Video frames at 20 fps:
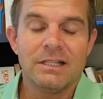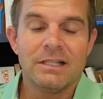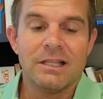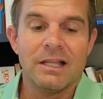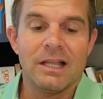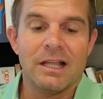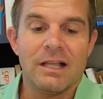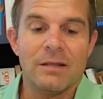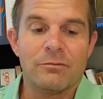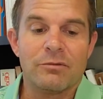
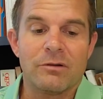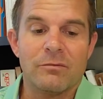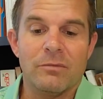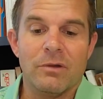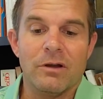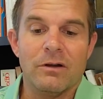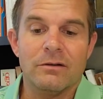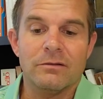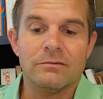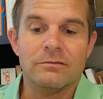uh,
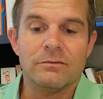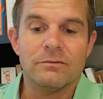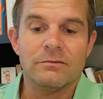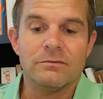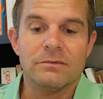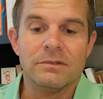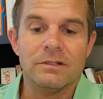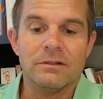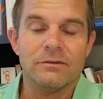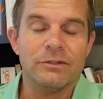promote
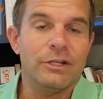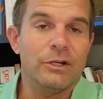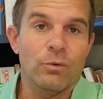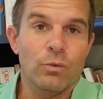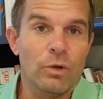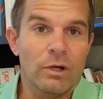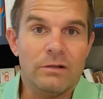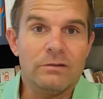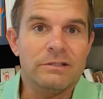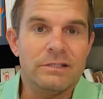you know
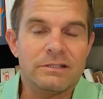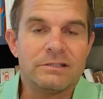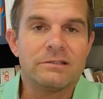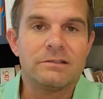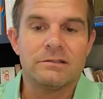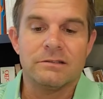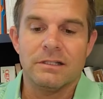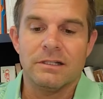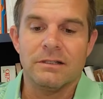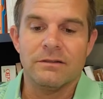
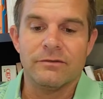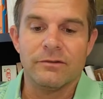wellness uh,